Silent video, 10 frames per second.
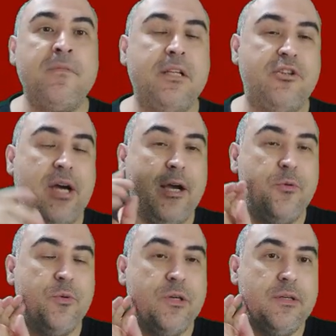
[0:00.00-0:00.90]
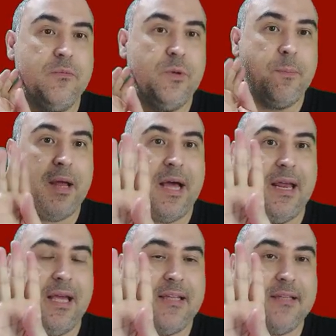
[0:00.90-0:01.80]
the child would reply
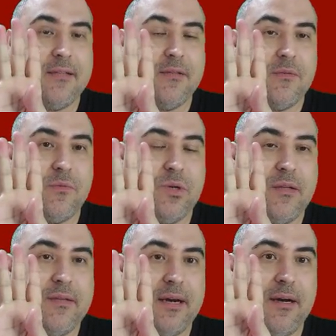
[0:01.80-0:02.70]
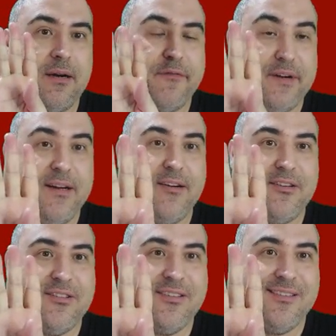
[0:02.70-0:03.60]
like with their
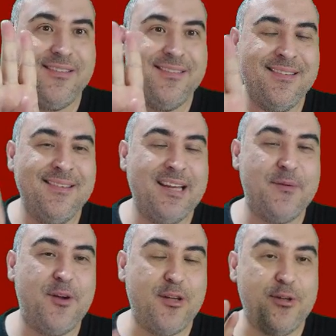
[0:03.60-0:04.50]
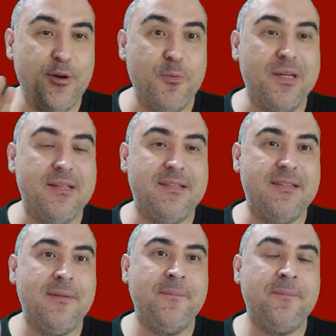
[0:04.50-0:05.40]
fingers. That's because
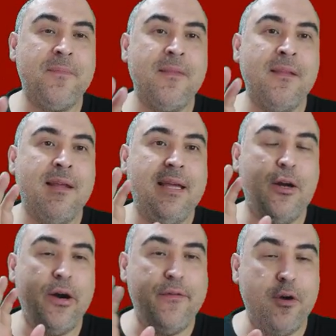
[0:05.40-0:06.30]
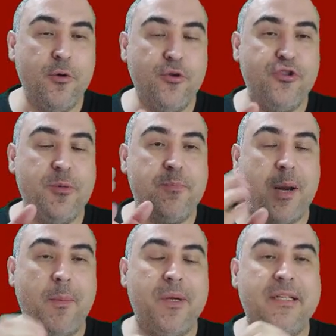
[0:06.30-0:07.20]
humans, in our evolution,
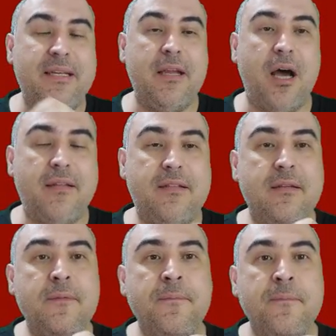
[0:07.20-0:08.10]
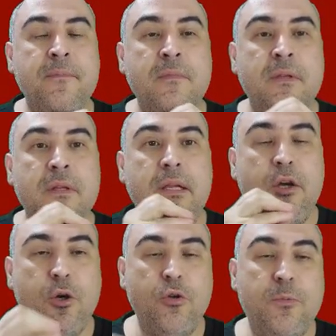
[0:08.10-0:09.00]
probably did not
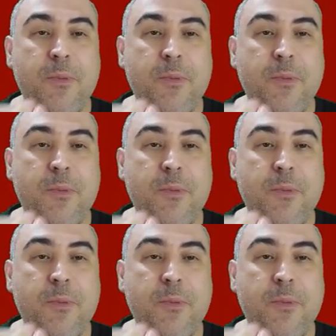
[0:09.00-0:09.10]
include